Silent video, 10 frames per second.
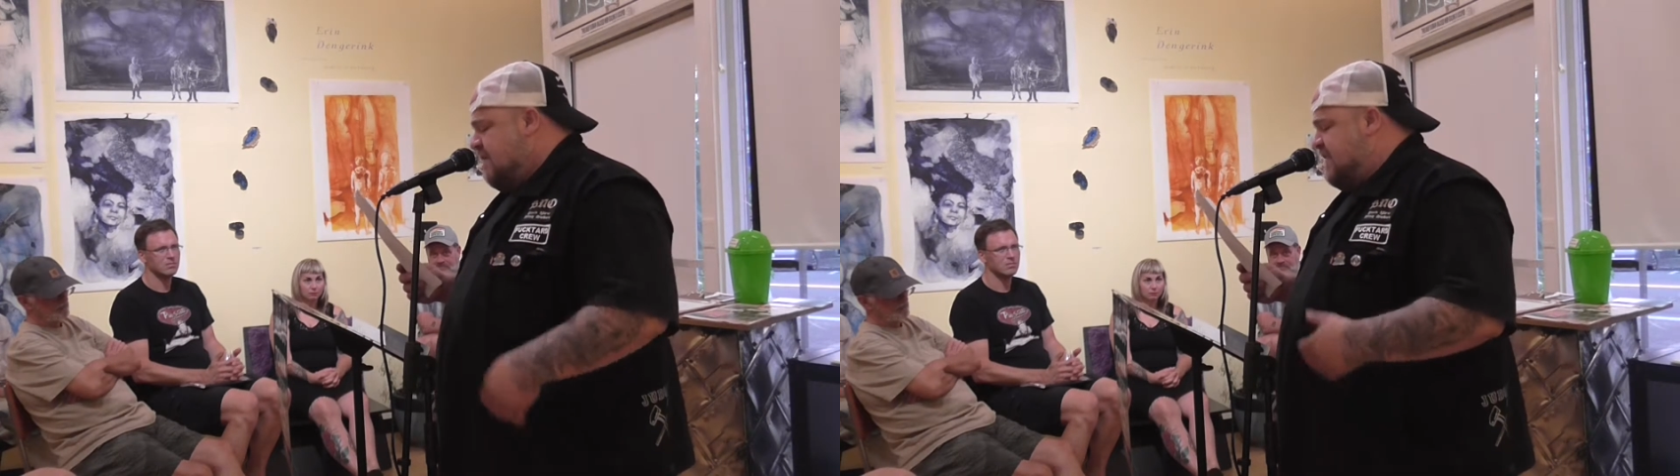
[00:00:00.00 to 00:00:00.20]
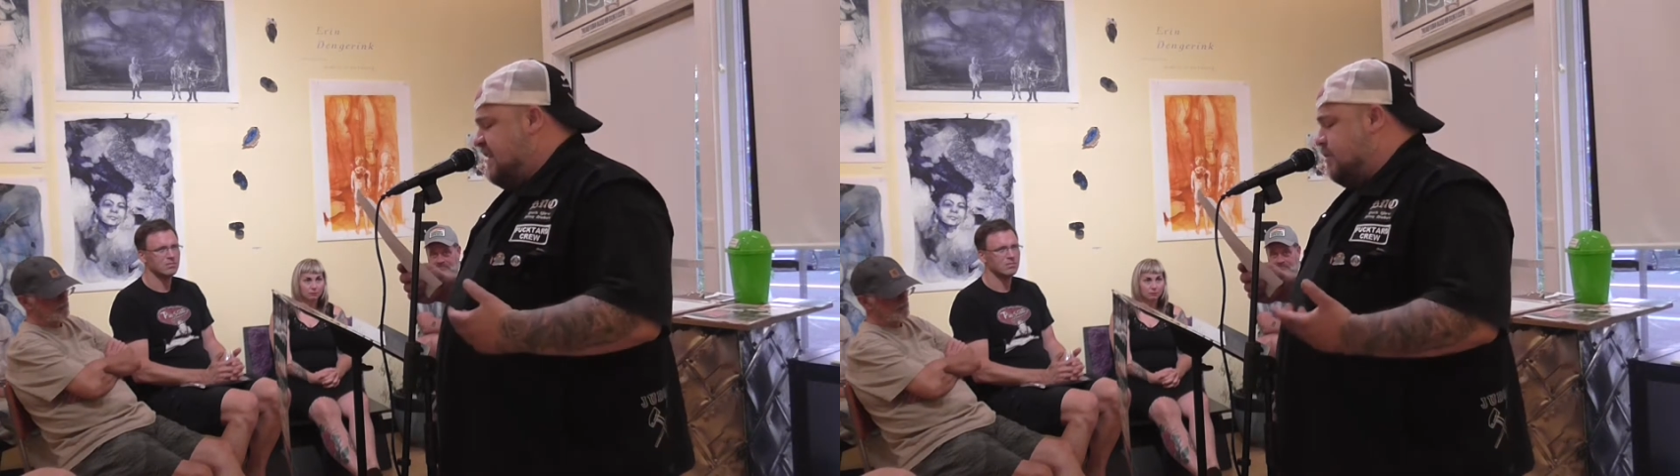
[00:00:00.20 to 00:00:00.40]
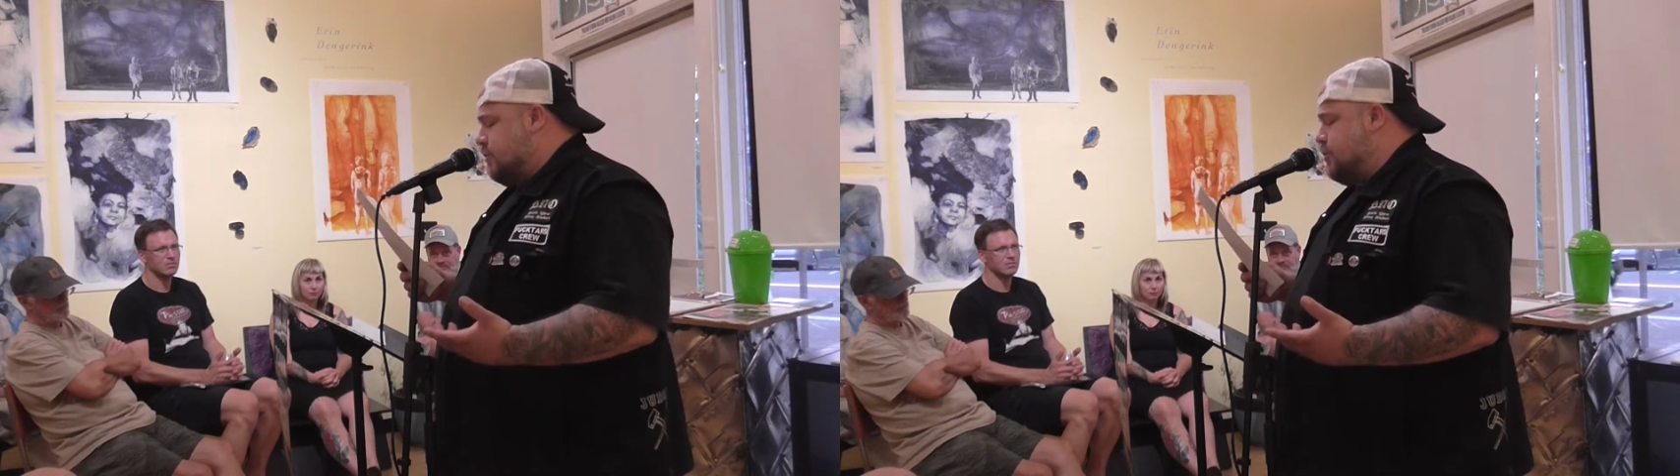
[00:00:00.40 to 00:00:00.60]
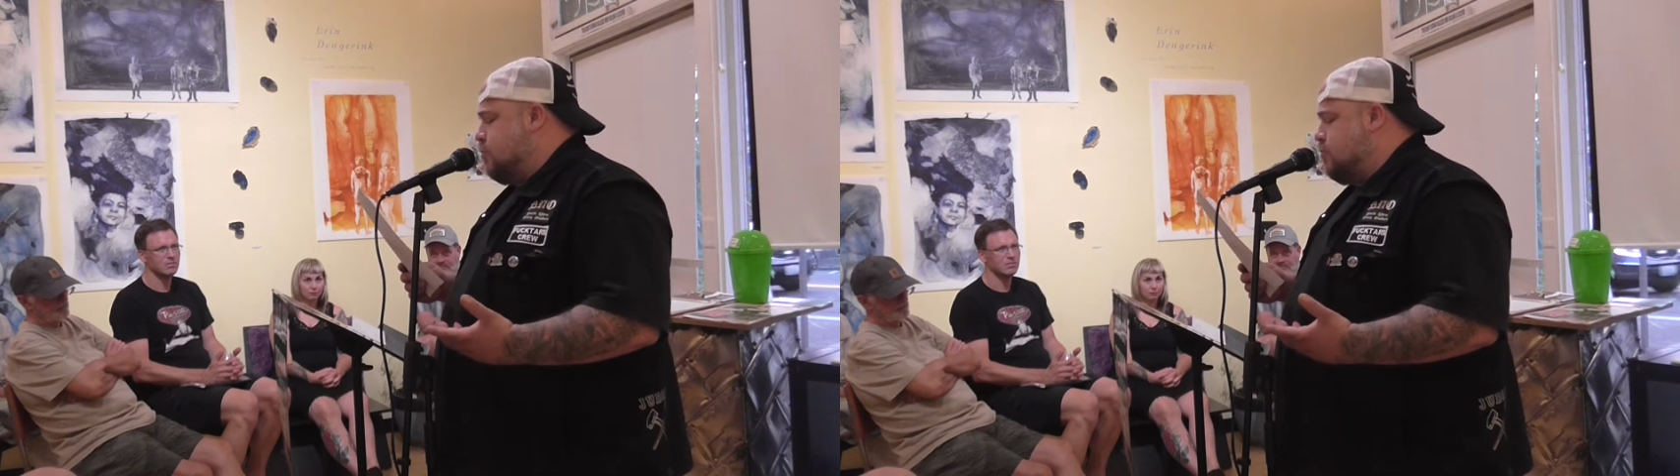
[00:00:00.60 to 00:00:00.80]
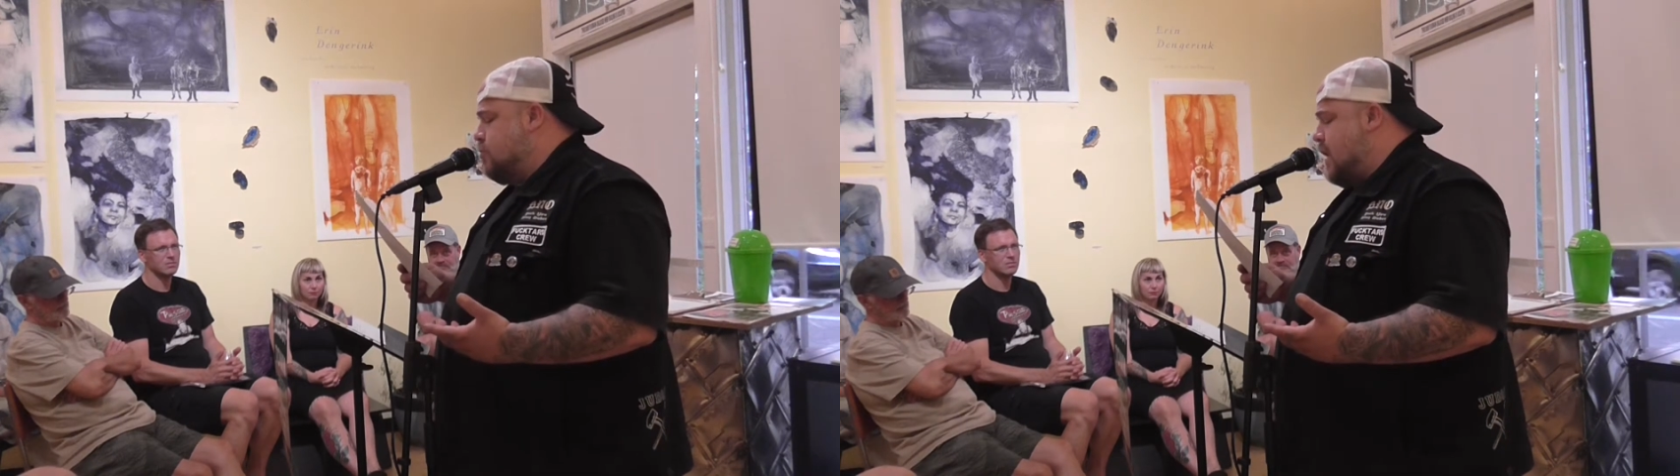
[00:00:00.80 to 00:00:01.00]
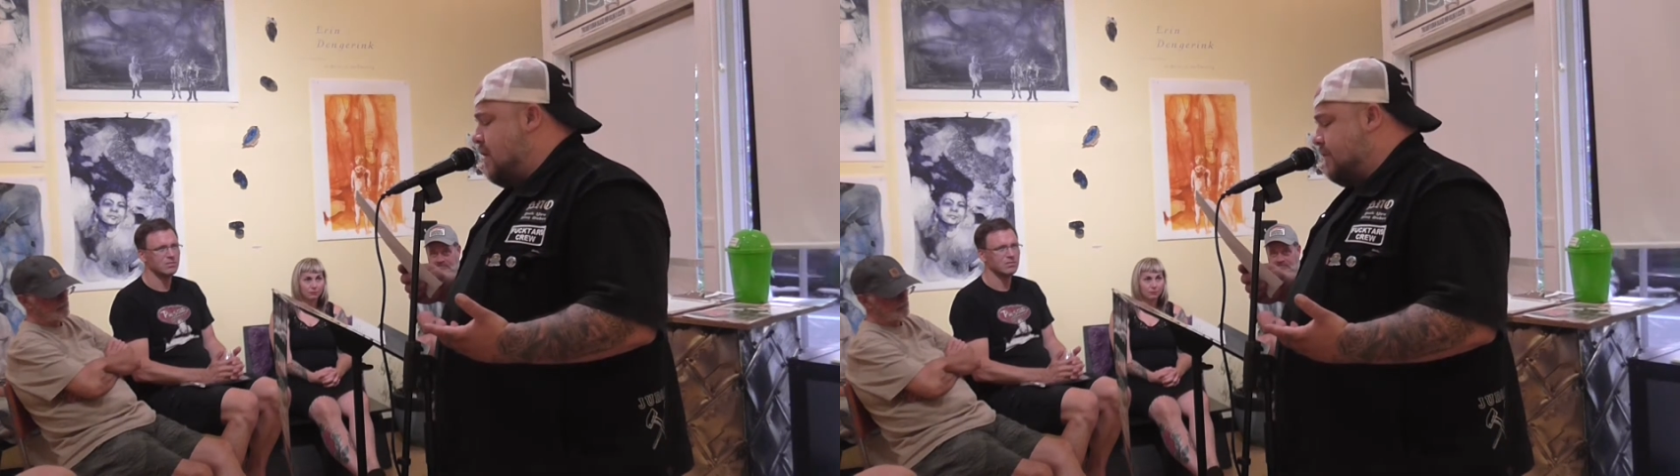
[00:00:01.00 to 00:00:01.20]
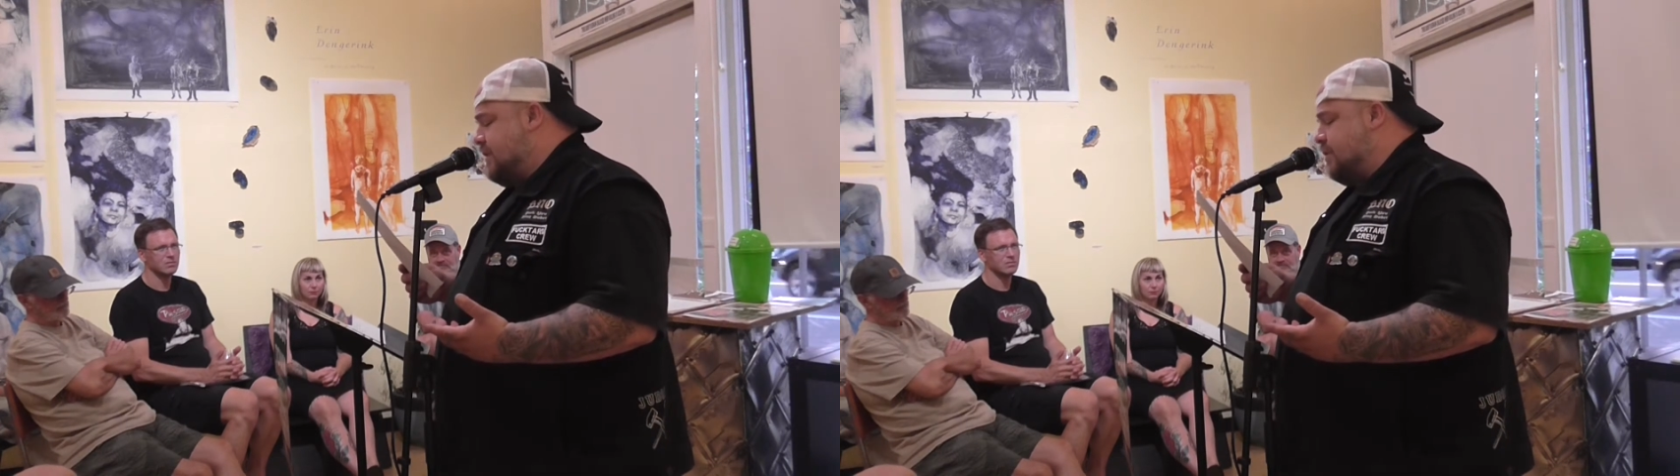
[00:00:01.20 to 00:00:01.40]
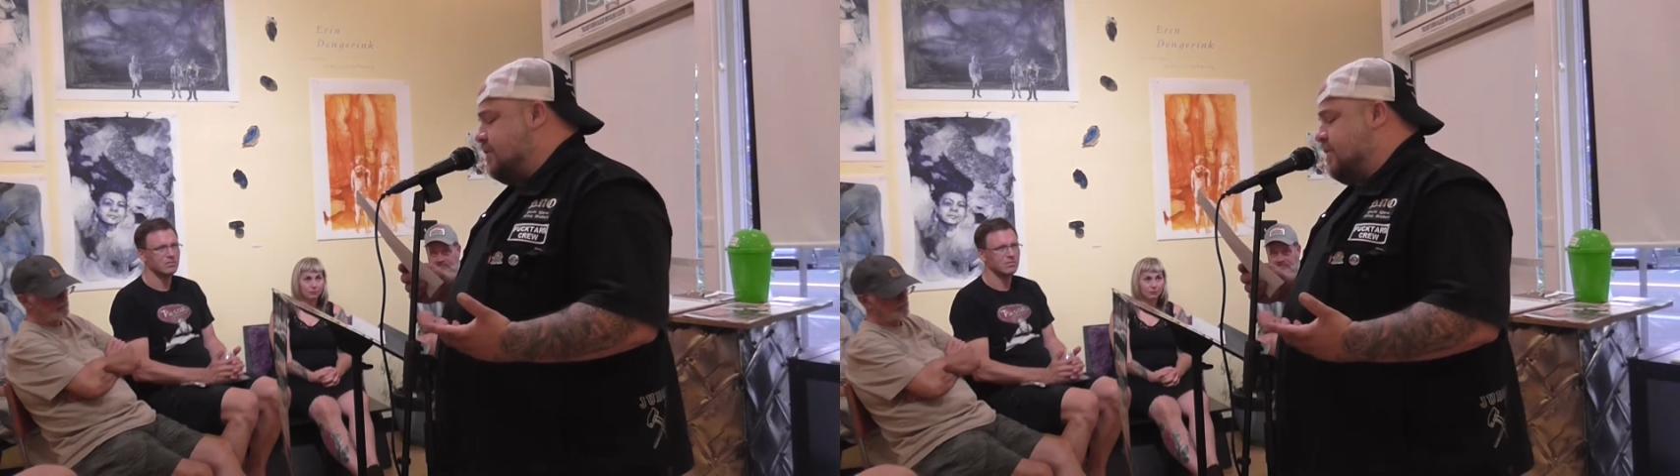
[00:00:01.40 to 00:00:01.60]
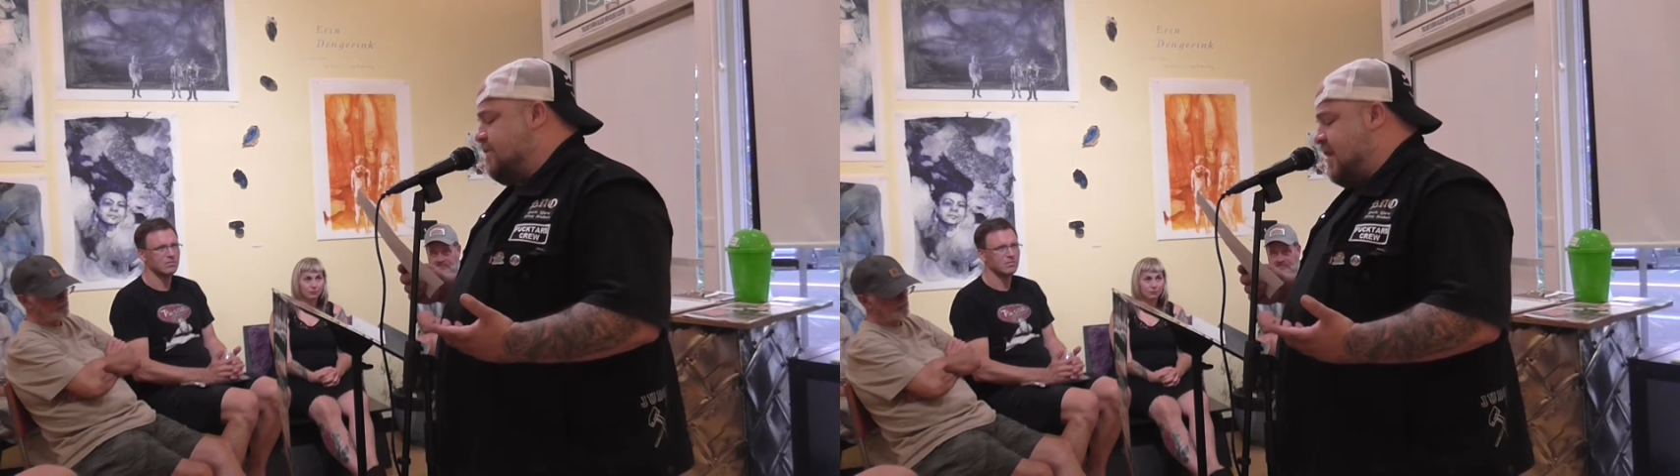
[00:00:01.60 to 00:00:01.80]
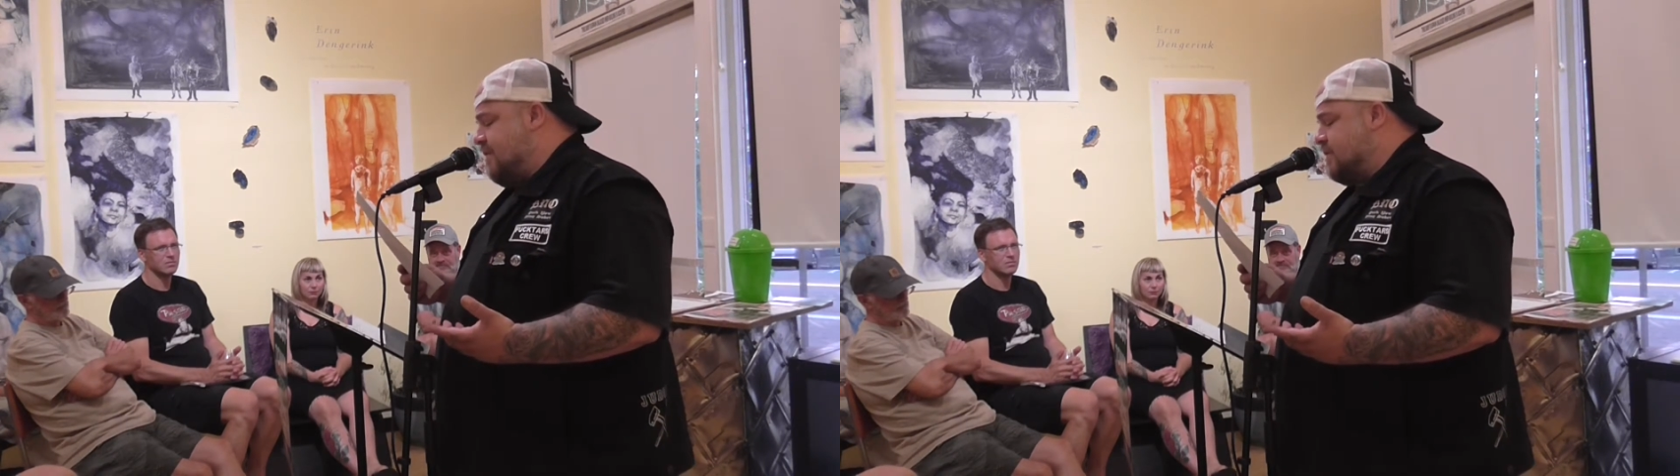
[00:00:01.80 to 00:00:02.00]
feeders who do not return the
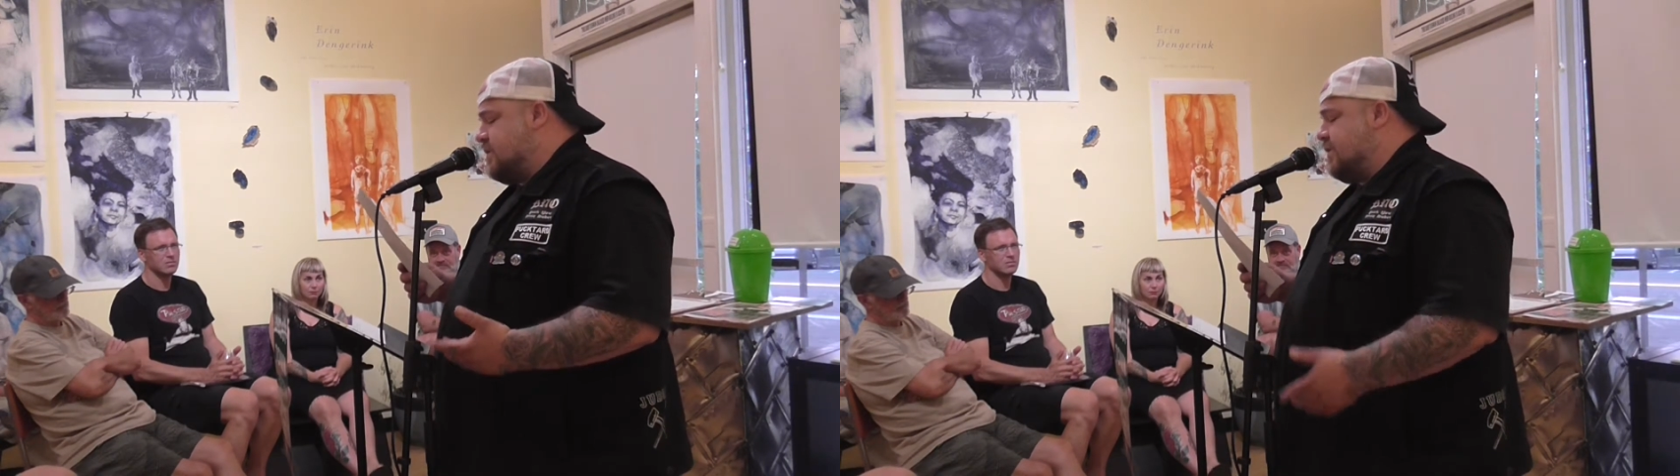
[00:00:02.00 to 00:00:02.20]
favor